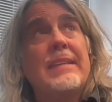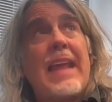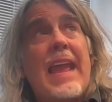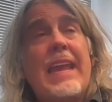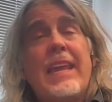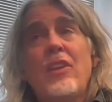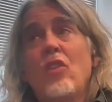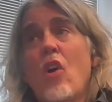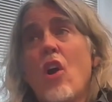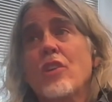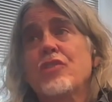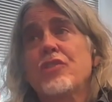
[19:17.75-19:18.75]
taking
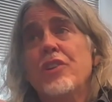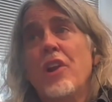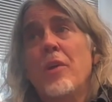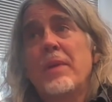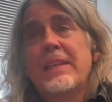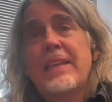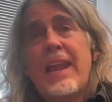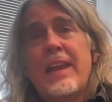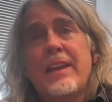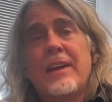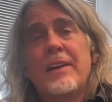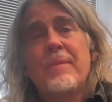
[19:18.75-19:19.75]
large genomic
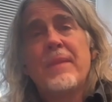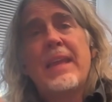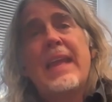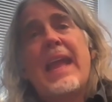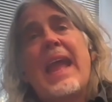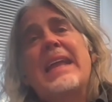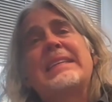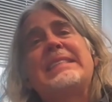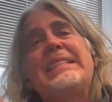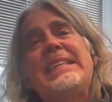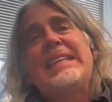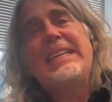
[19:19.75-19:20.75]
data and
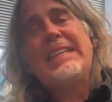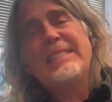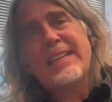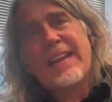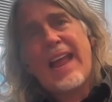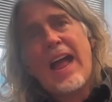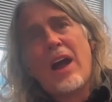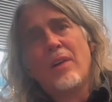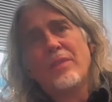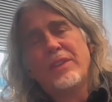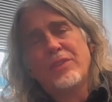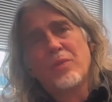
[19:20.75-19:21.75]
teasing
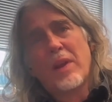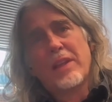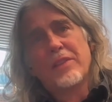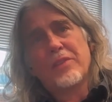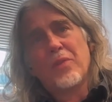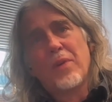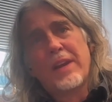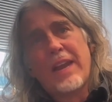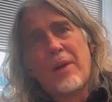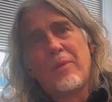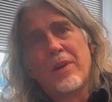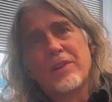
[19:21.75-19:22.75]
out these regulatory
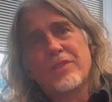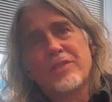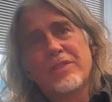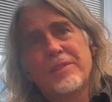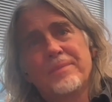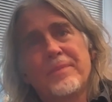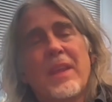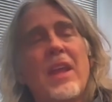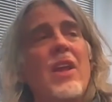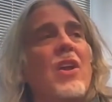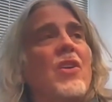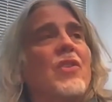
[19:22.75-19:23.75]
networks.
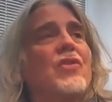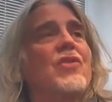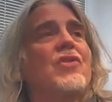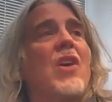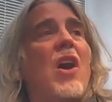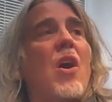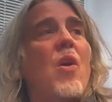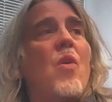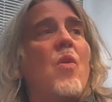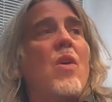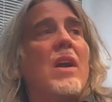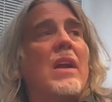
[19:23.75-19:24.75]

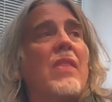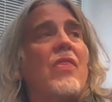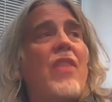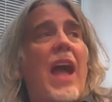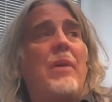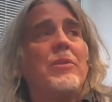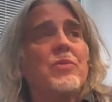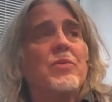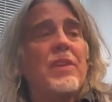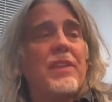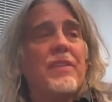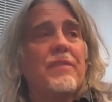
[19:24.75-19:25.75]
So that was
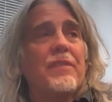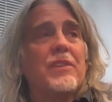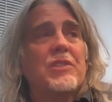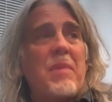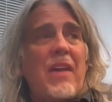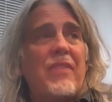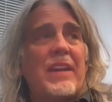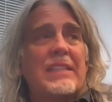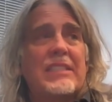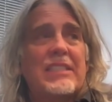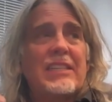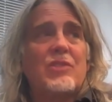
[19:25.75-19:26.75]
really the first method. And
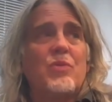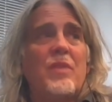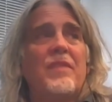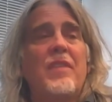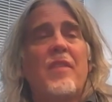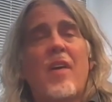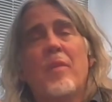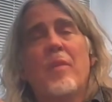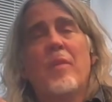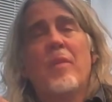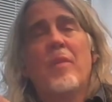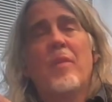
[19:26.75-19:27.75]
since we've developed a
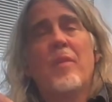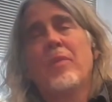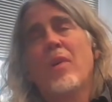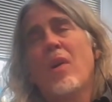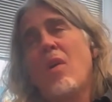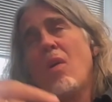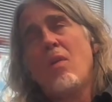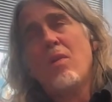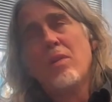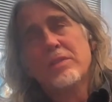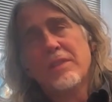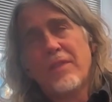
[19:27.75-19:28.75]
whole host of
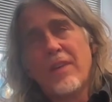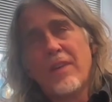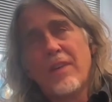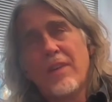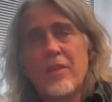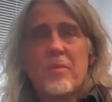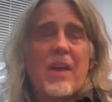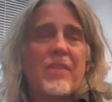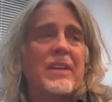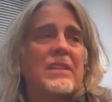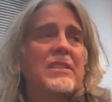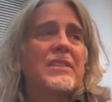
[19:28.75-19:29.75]
other methods
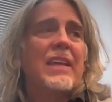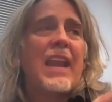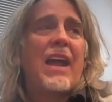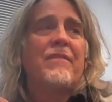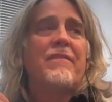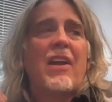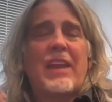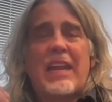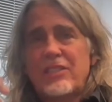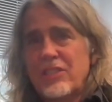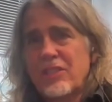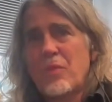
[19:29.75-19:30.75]
that have variations of
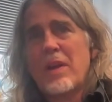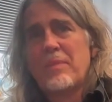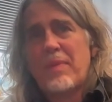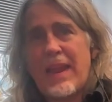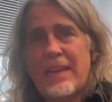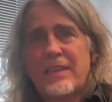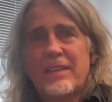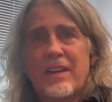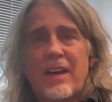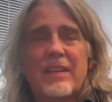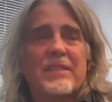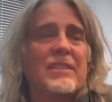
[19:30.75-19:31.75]
what PANDA
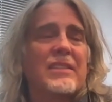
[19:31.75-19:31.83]
does,